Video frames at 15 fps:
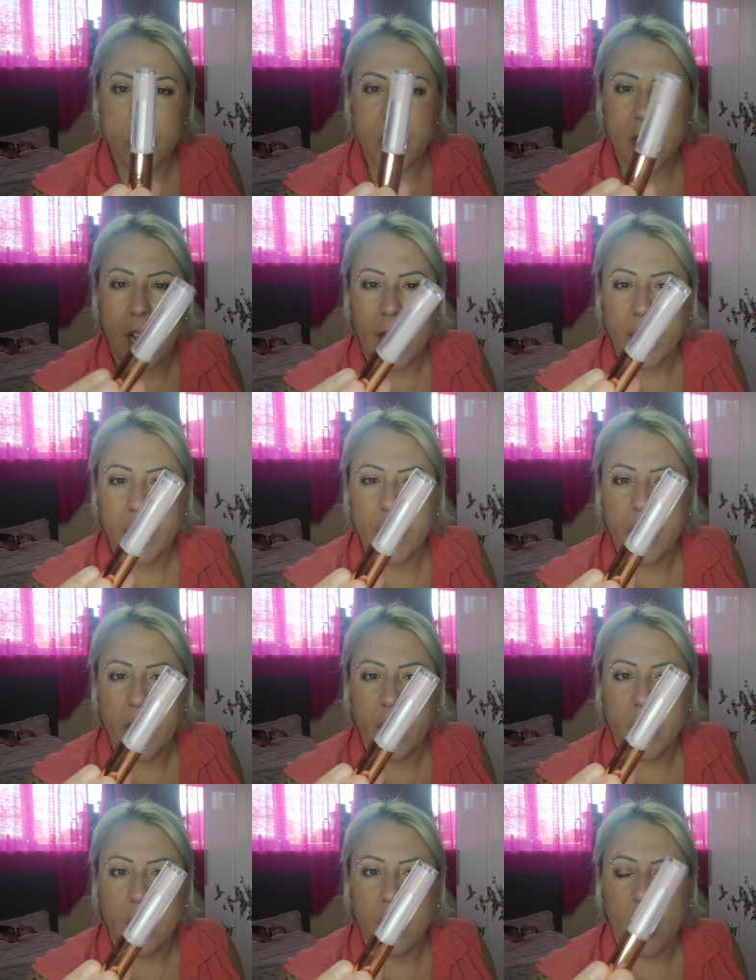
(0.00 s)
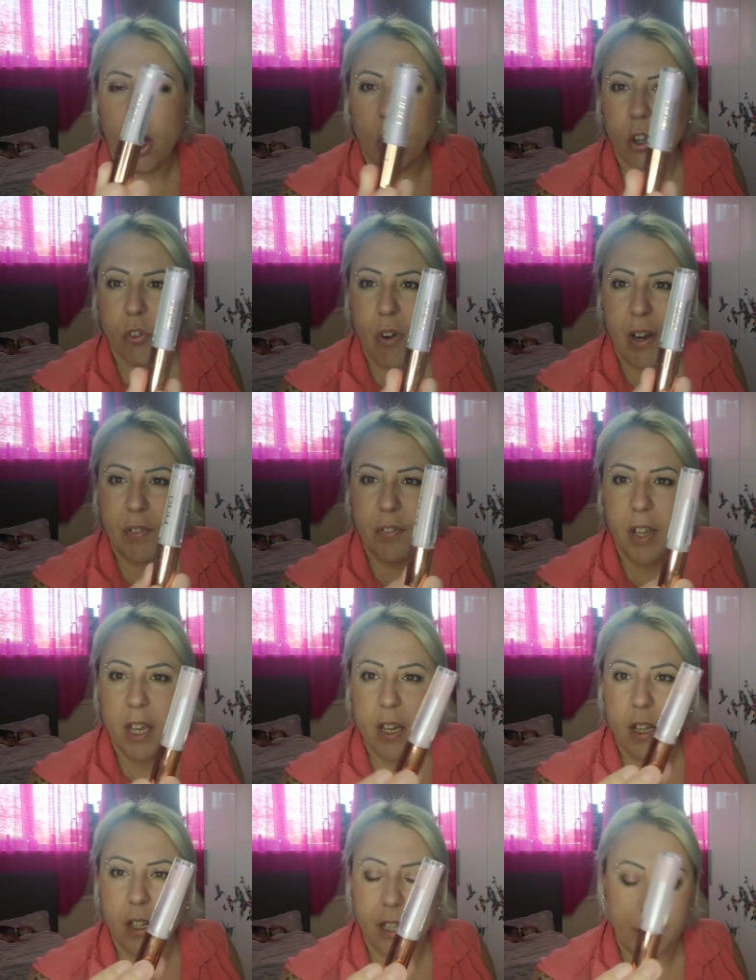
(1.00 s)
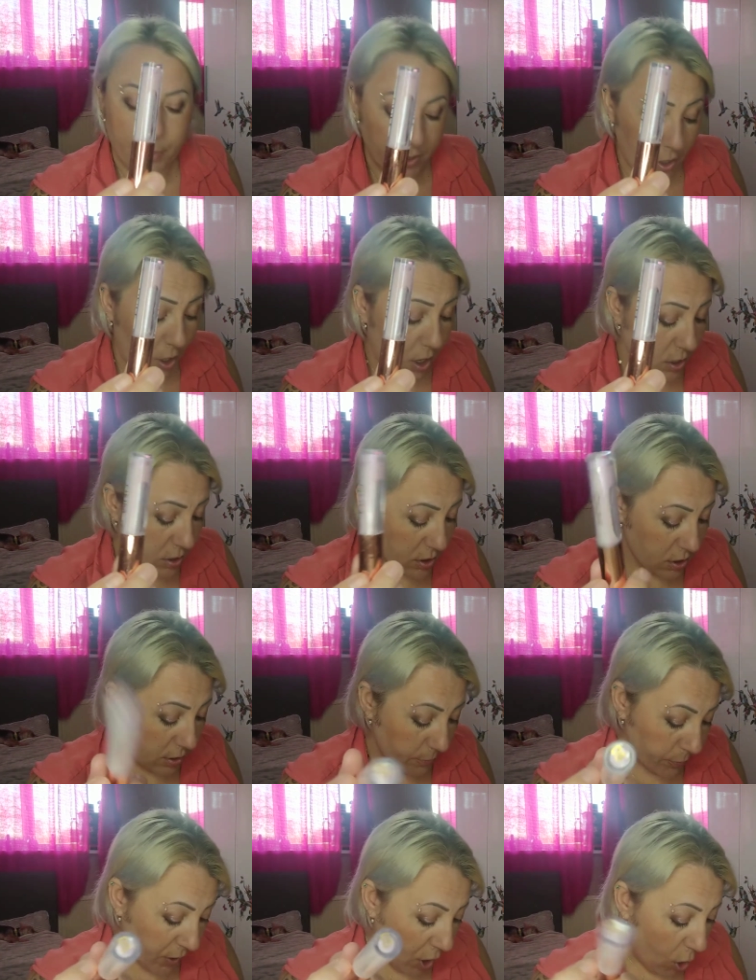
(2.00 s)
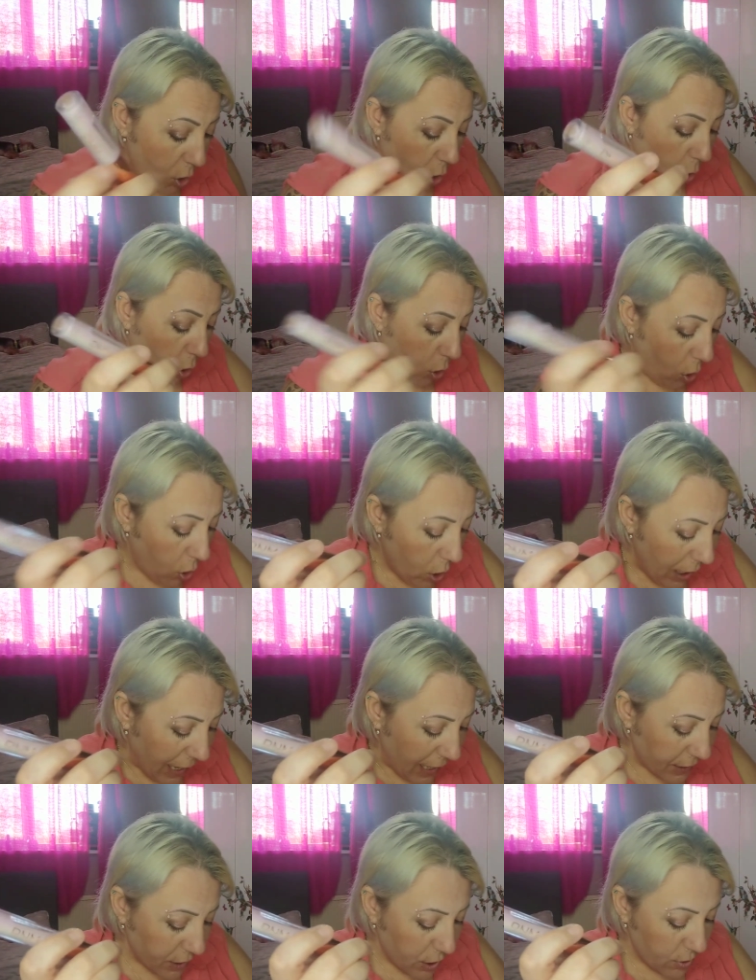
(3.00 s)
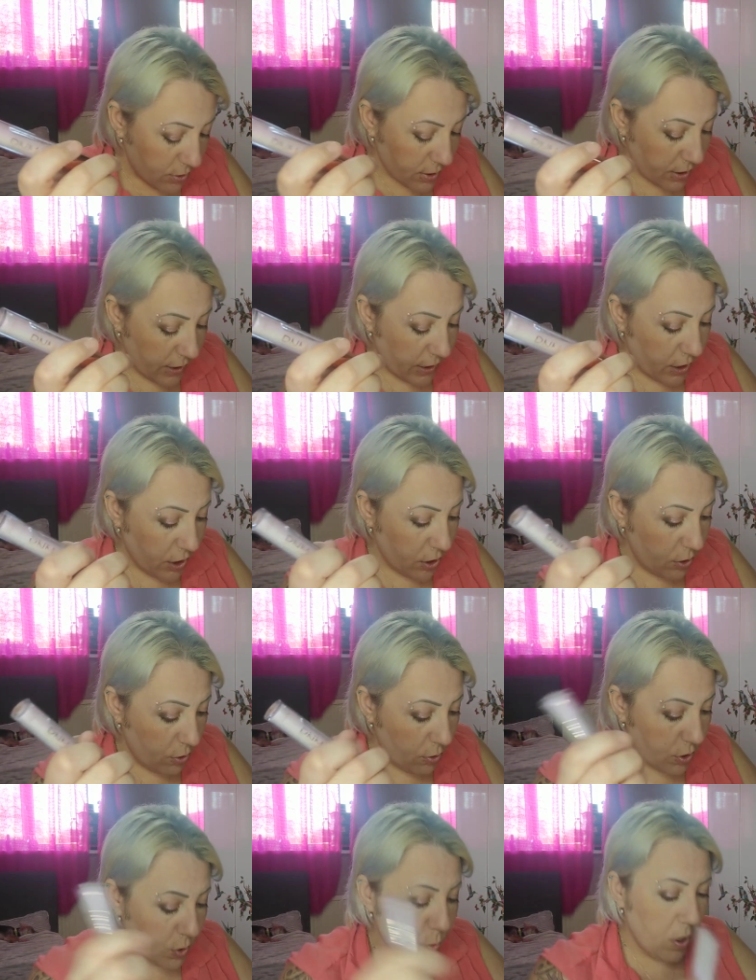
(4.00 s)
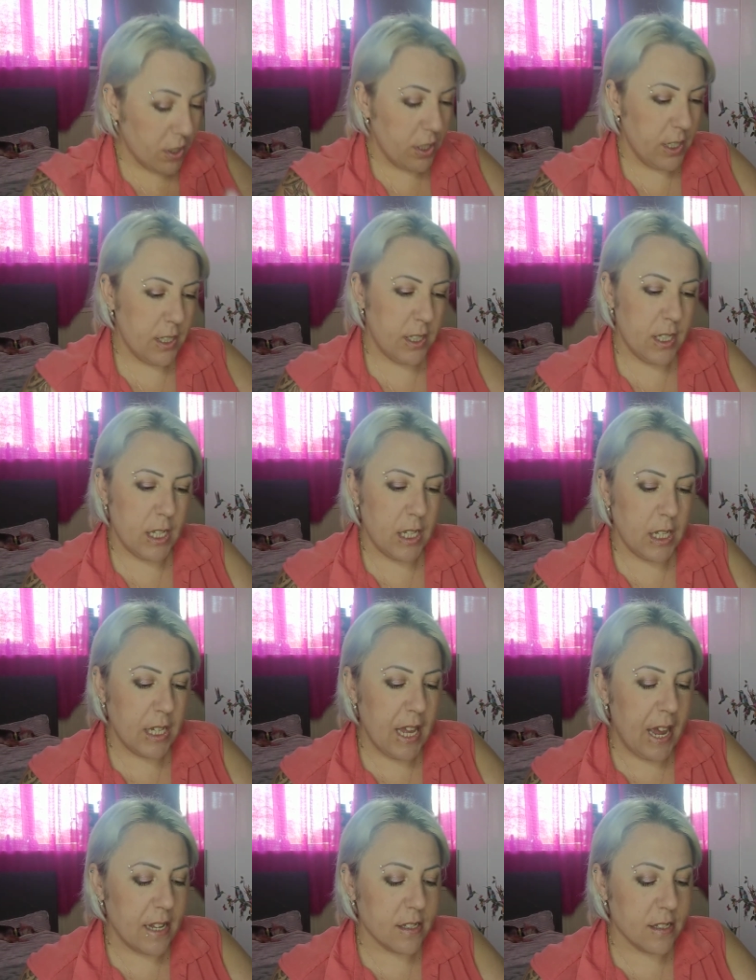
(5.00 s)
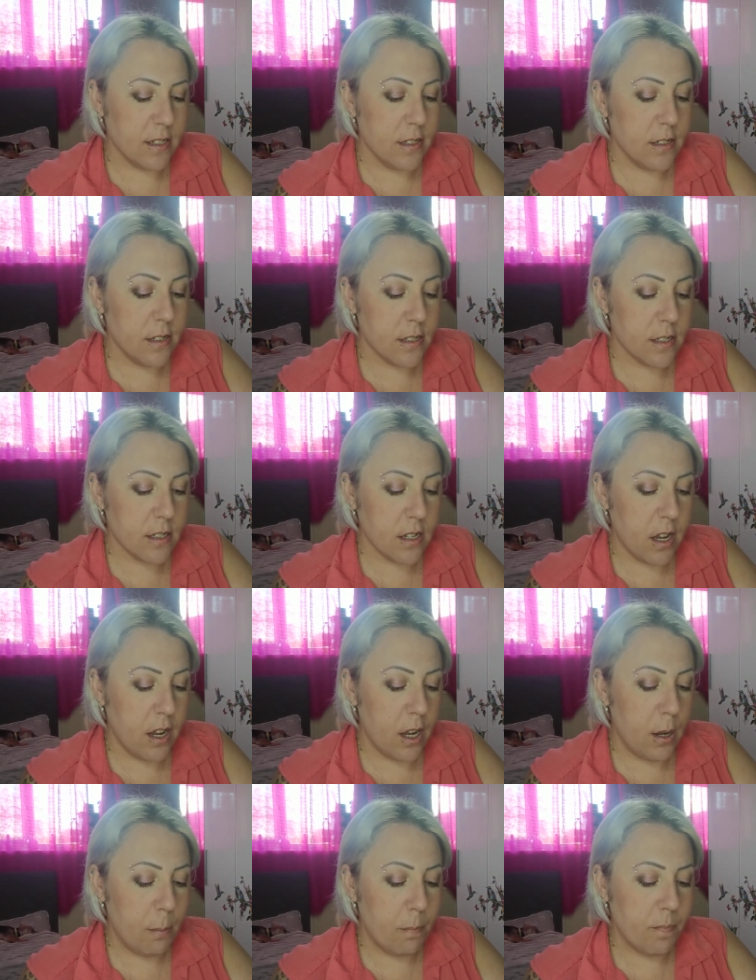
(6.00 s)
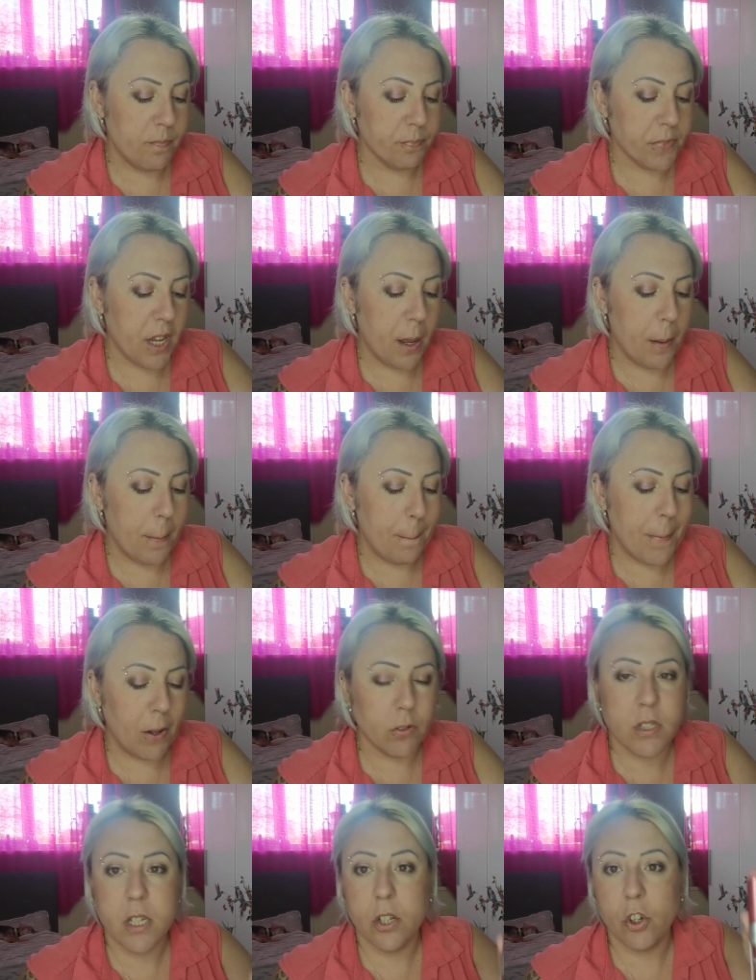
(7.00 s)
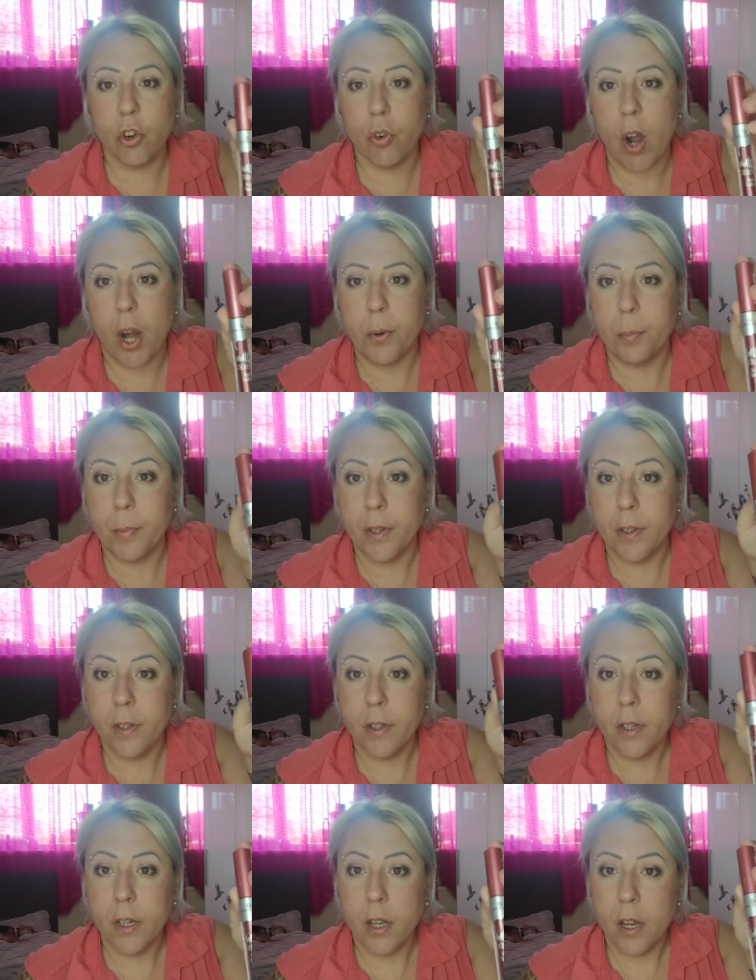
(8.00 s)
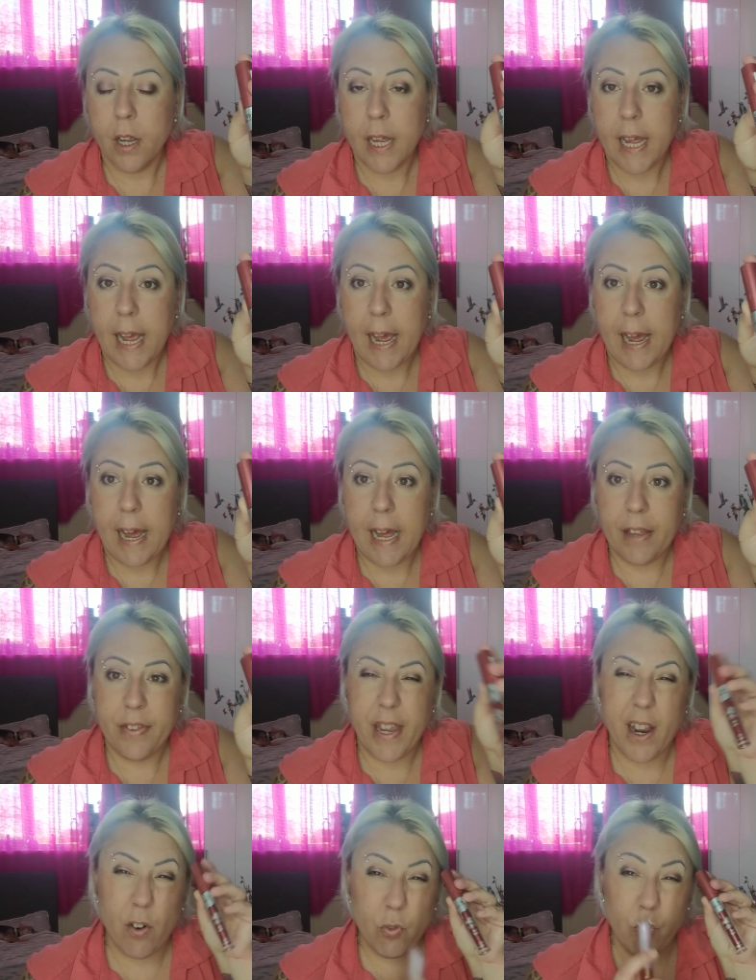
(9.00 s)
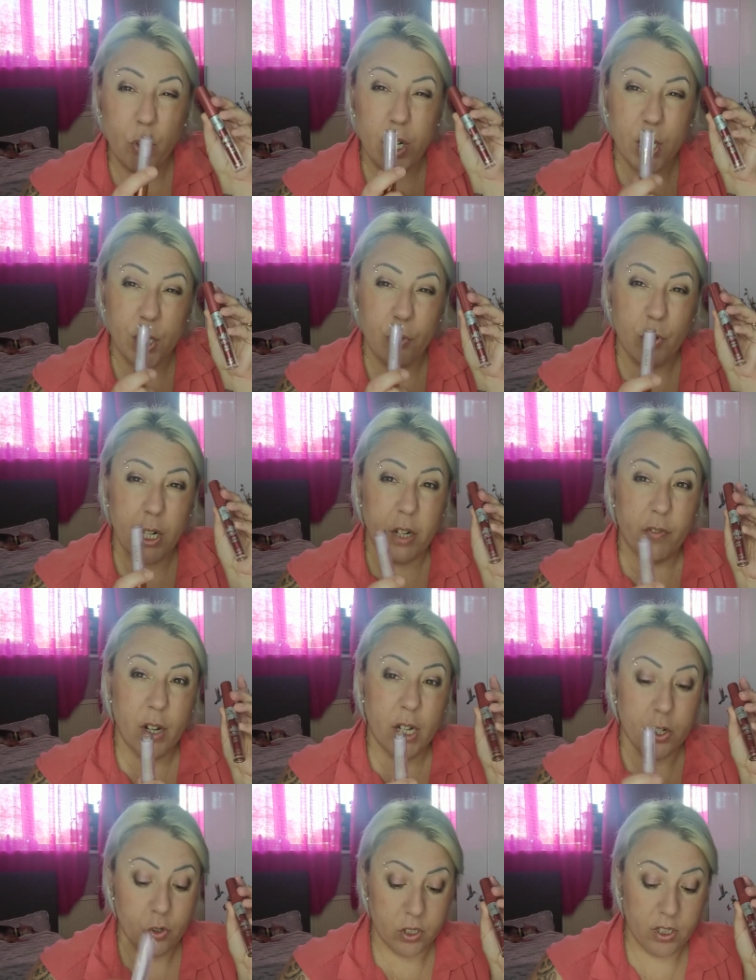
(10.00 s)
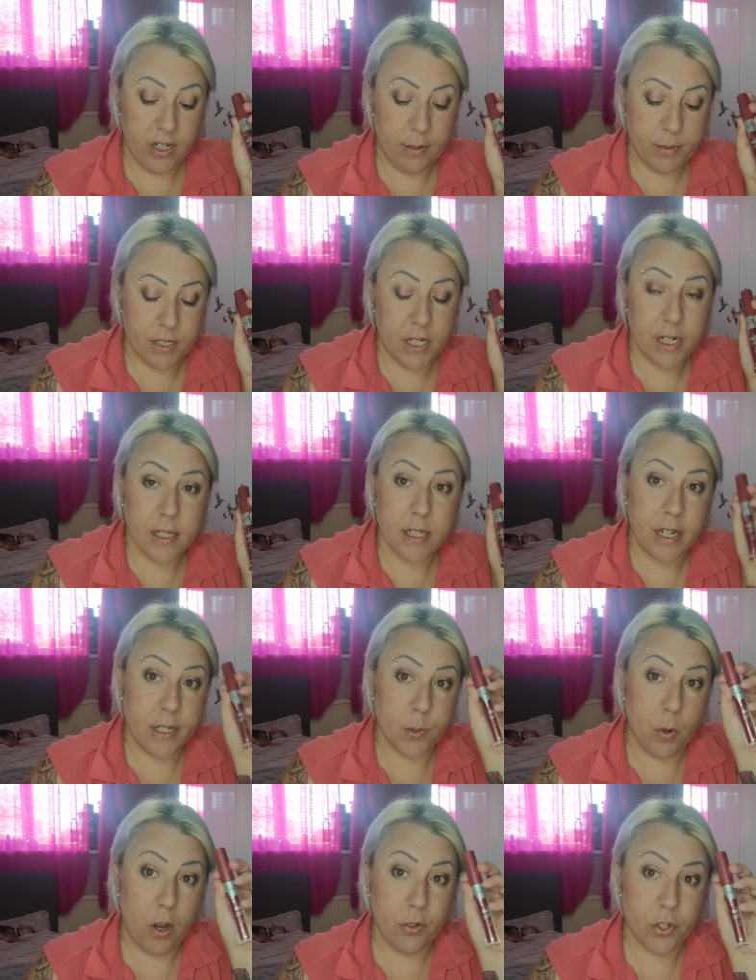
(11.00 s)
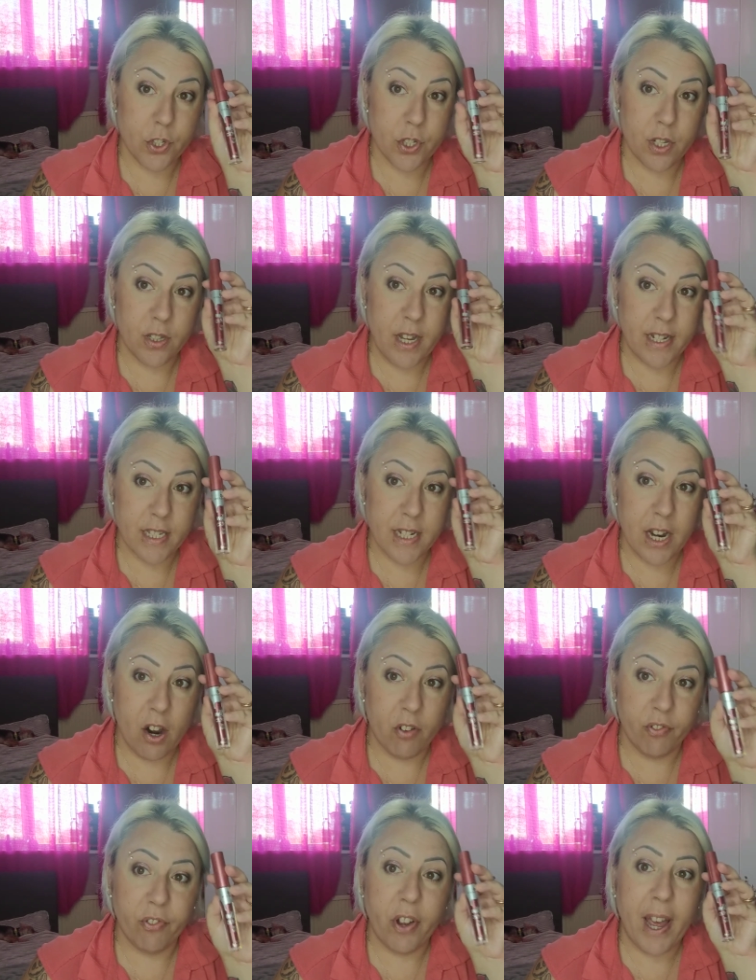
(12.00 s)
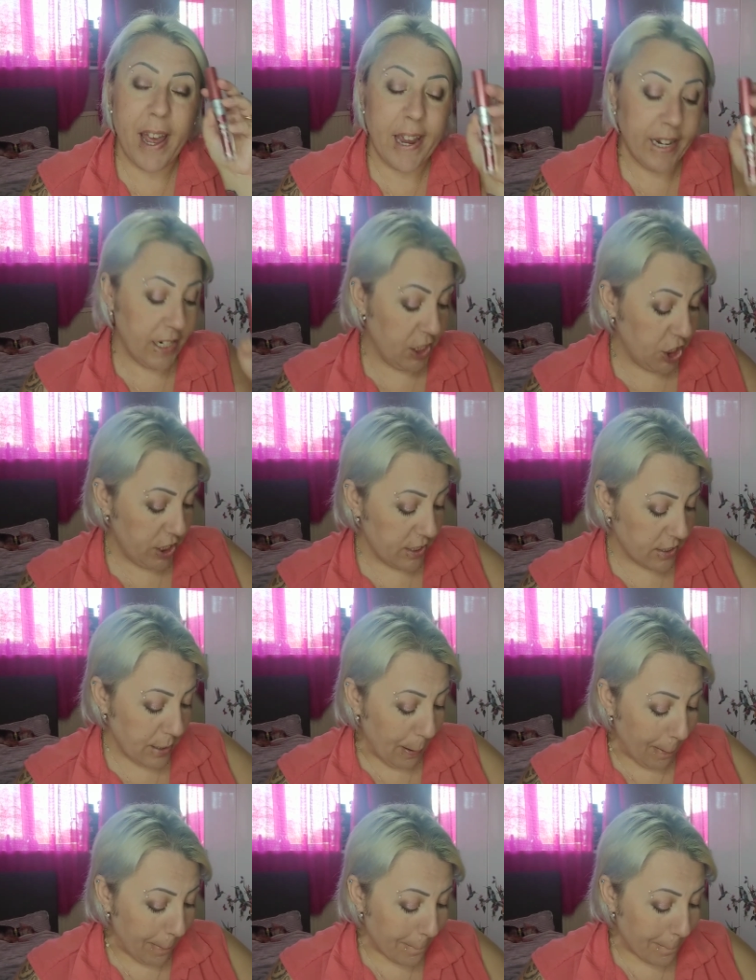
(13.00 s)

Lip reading: just like a holographic lip gloss, or I usually use one of the Essence Melted Chrome, and they are really, really, really good lipsticks, these ones. They stay on for ages.